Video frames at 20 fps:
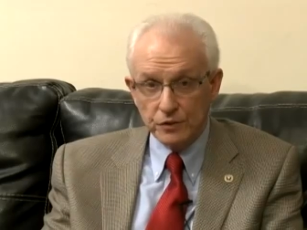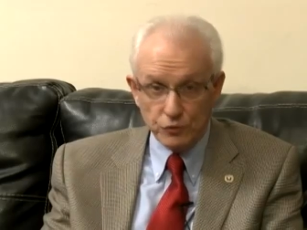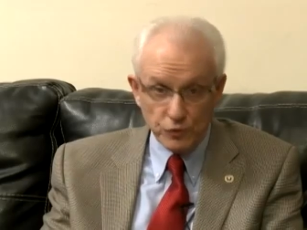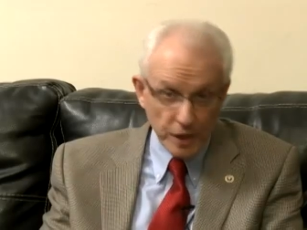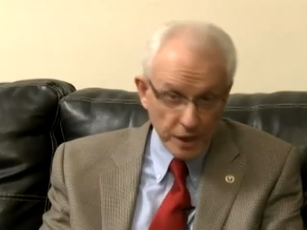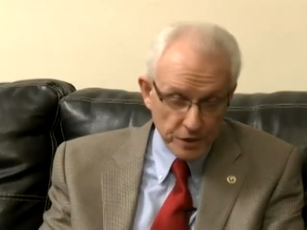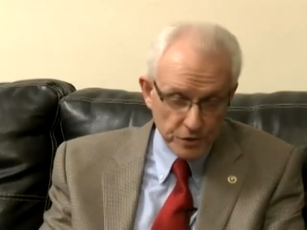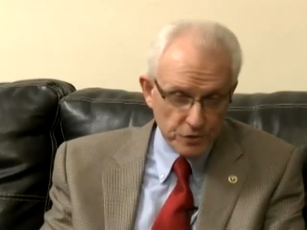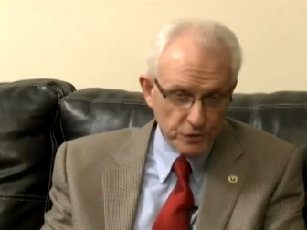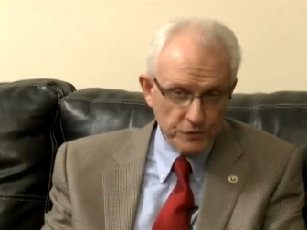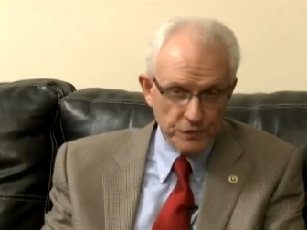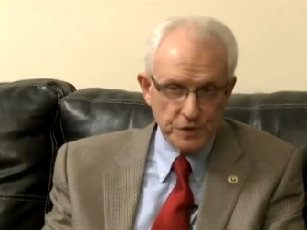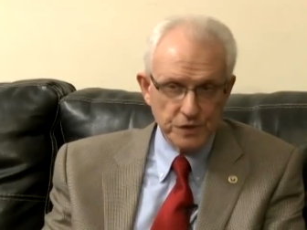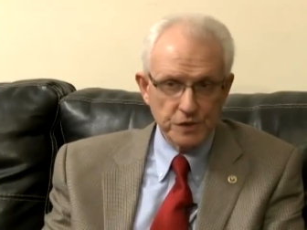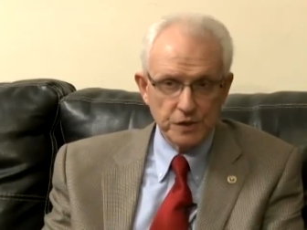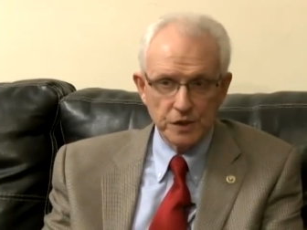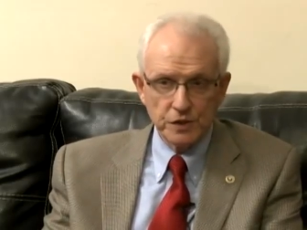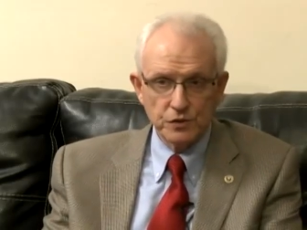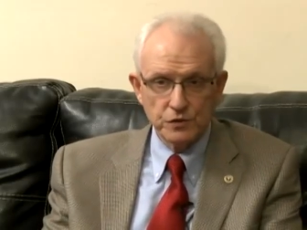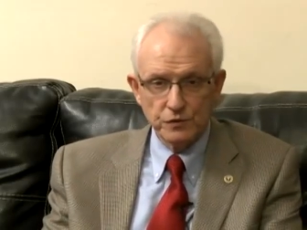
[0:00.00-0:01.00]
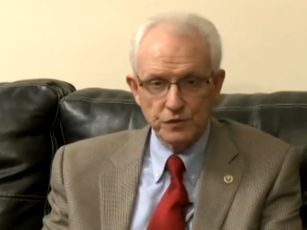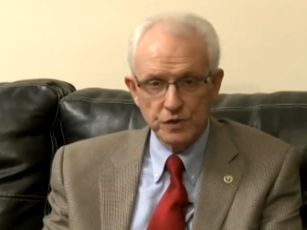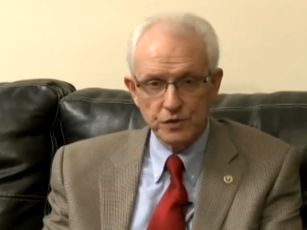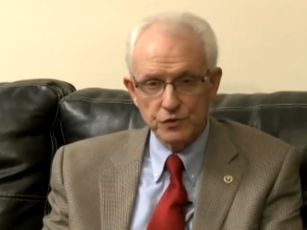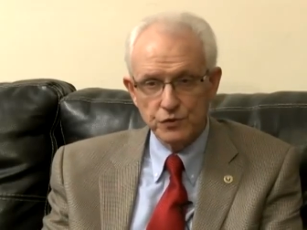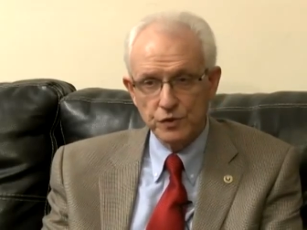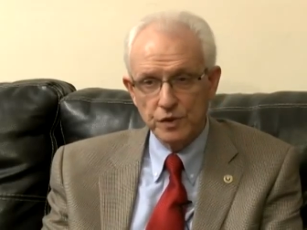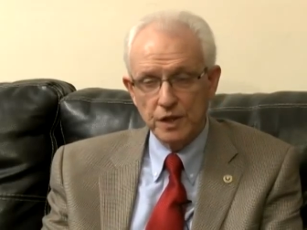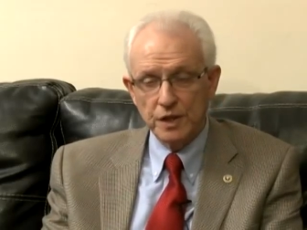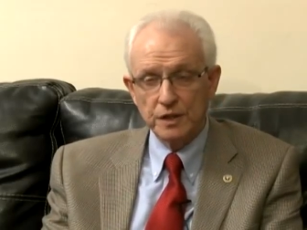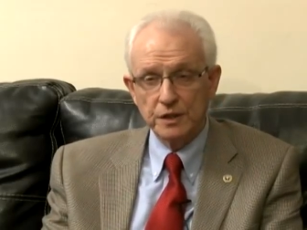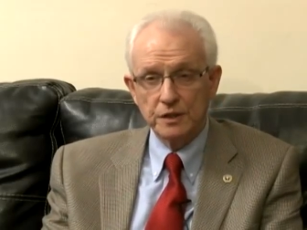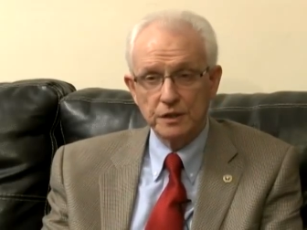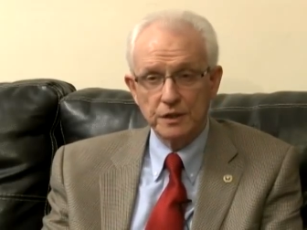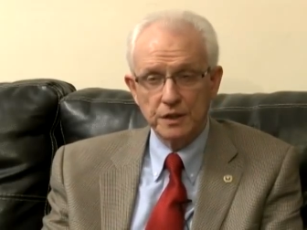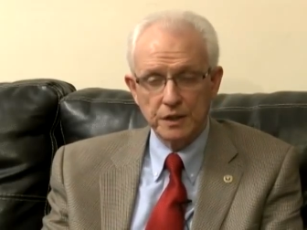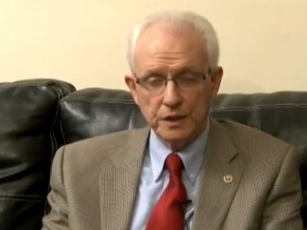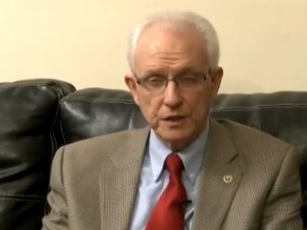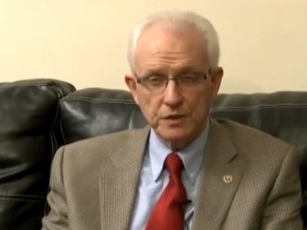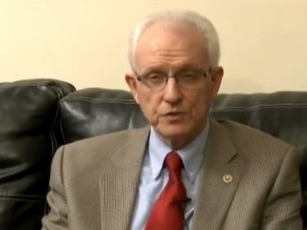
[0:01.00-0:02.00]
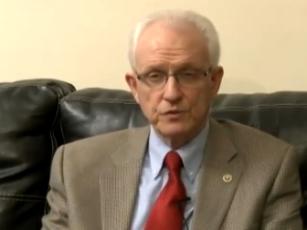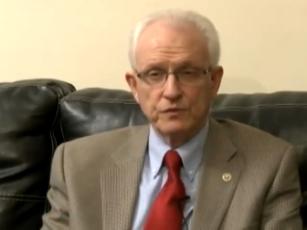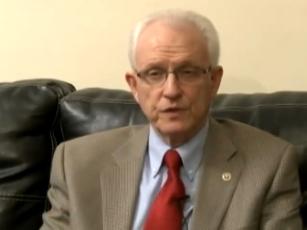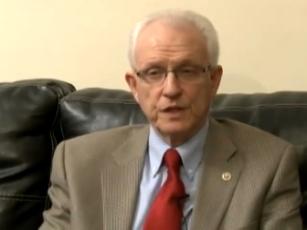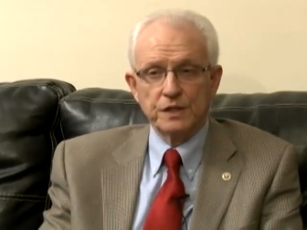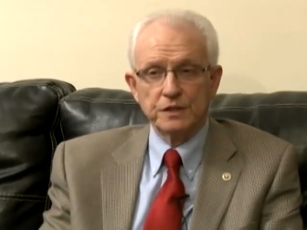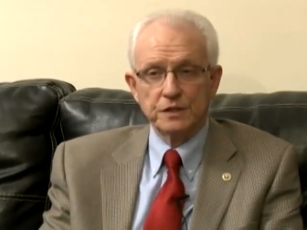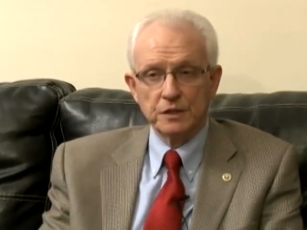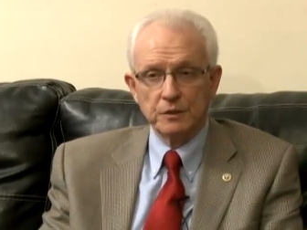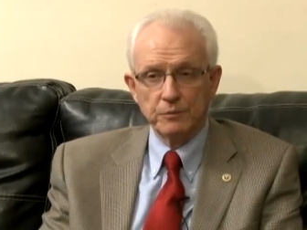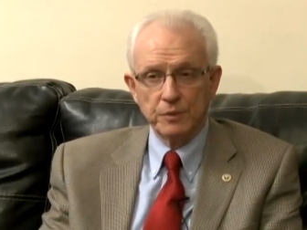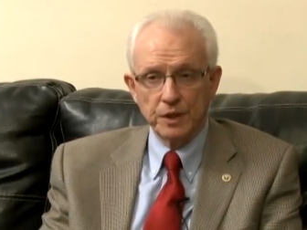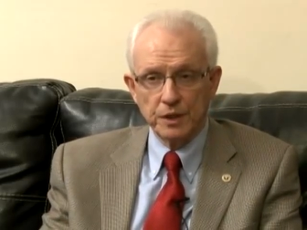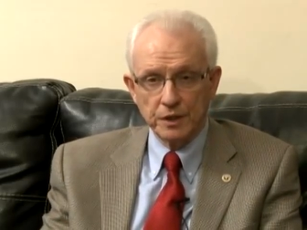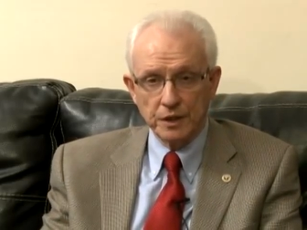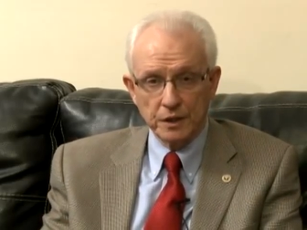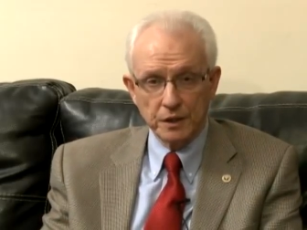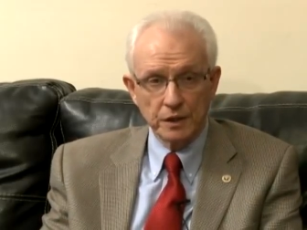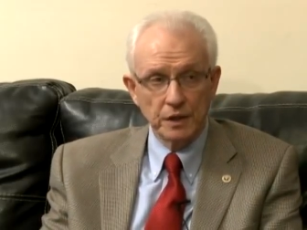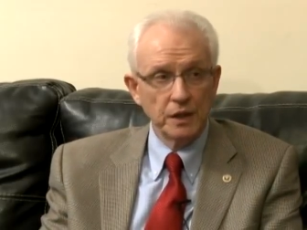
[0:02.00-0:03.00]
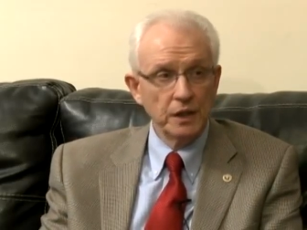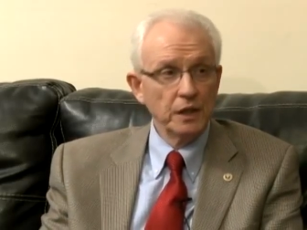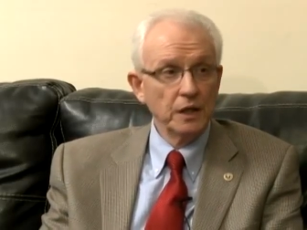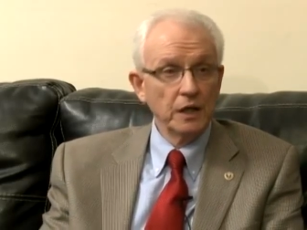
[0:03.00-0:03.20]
rights of the state of Israel. And in the case of Latin America,